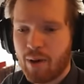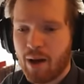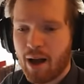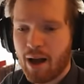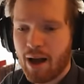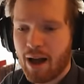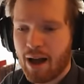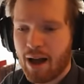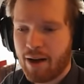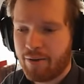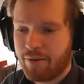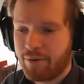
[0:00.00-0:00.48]

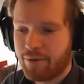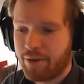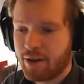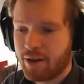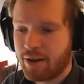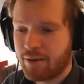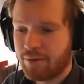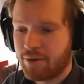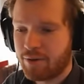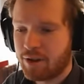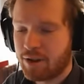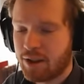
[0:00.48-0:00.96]
have the
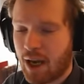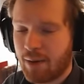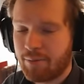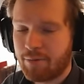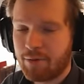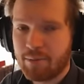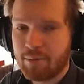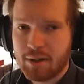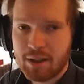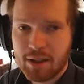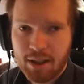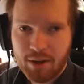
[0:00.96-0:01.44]
different
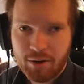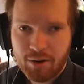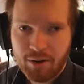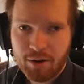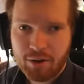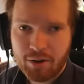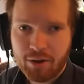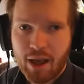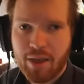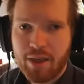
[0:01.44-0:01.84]
types of material,